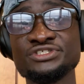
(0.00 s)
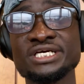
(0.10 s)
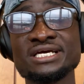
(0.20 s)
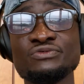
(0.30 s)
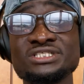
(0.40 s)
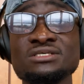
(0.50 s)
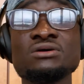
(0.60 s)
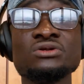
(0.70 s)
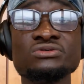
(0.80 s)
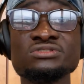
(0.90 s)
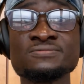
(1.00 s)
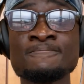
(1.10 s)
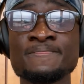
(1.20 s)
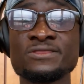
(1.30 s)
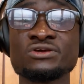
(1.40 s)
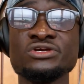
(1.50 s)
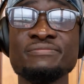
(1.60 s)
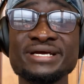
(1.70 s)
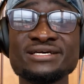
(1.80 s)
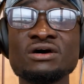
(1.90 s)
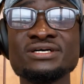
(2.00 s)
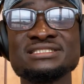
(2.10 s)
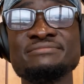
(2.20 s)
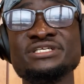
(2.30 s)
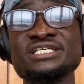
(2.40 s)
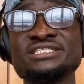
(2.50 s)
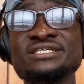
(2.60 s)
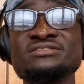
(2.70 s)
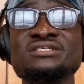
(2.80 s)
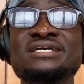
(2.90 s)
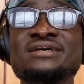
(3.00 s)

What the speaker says: check, which includes your medical examinations,